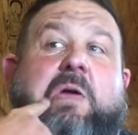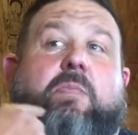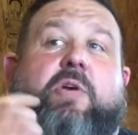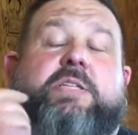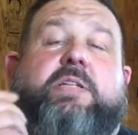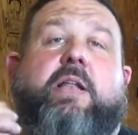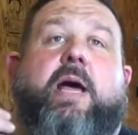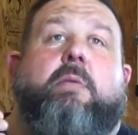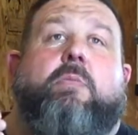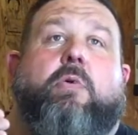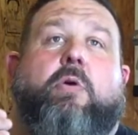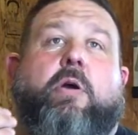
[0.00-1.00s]
brings a
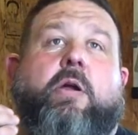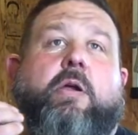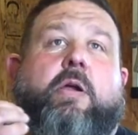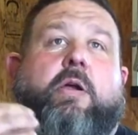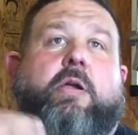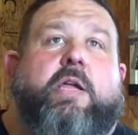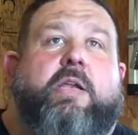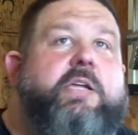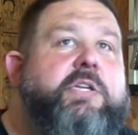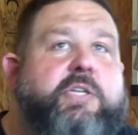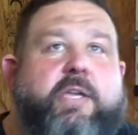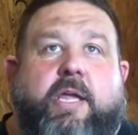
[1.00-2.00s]
lot more
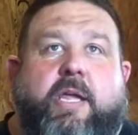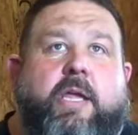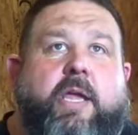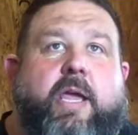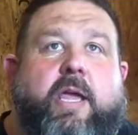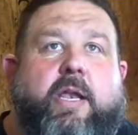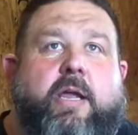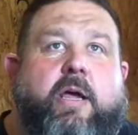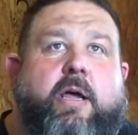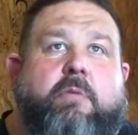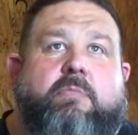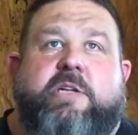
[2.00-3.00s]
conditioning and
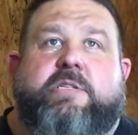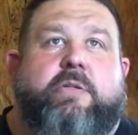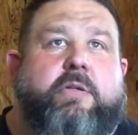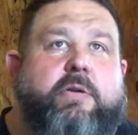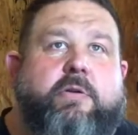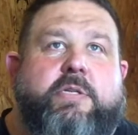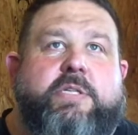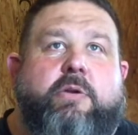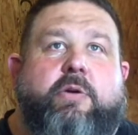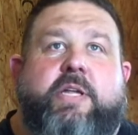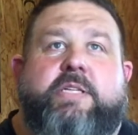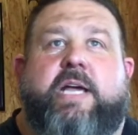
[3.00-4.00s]
muscle endurance
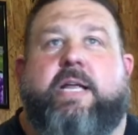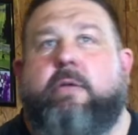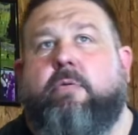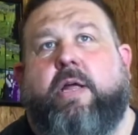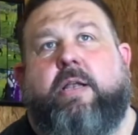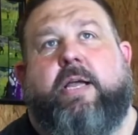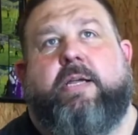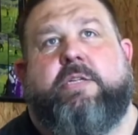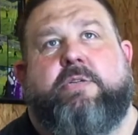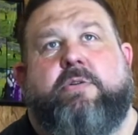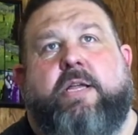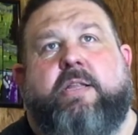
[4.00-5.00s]
into it, exactly what a
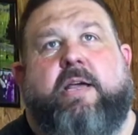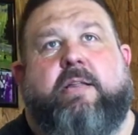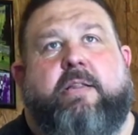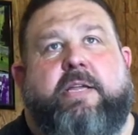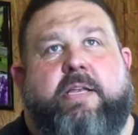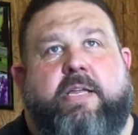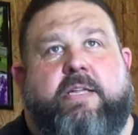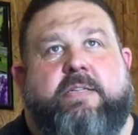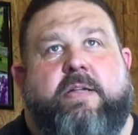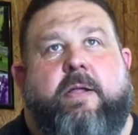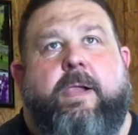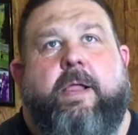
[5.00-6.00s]
strength athlete needs.